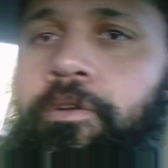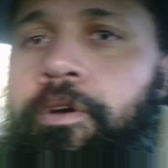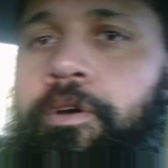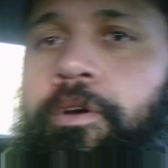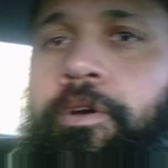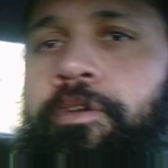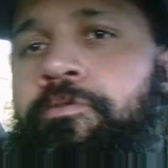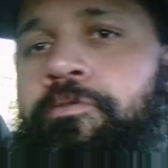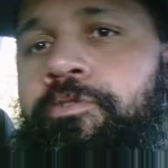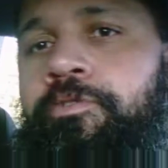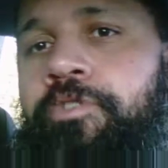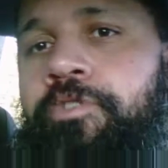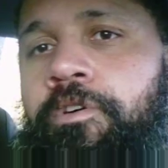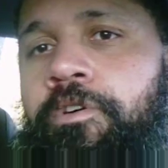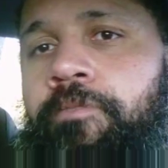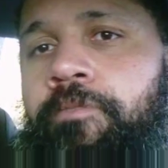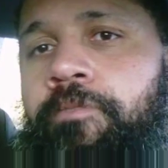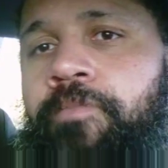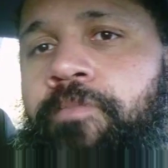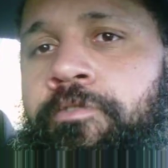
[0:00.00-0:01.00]
he was
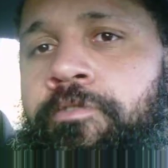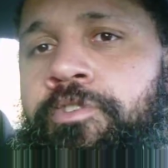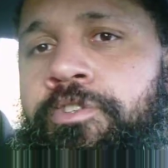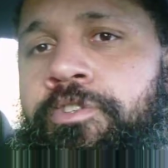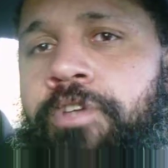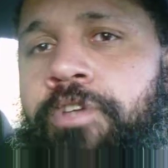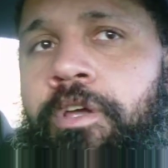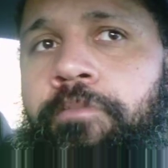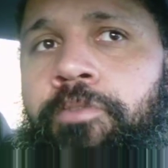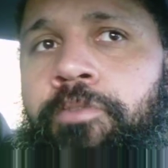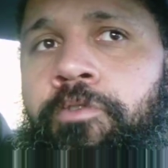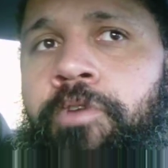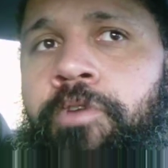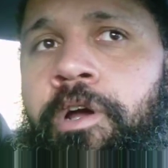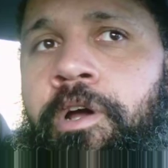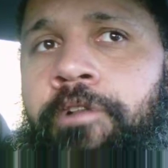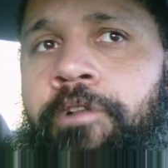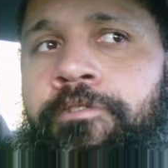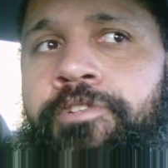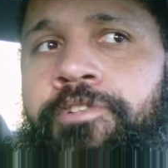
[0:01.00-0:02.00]
that was just like a blue
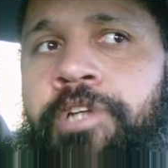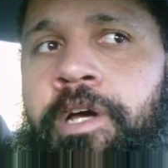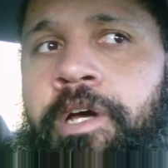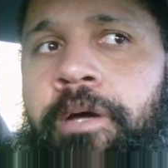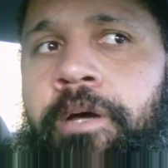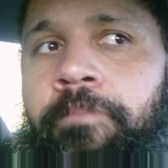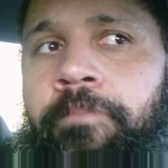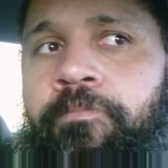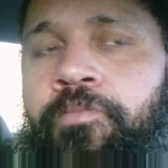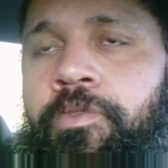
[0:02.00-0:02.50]
collar job.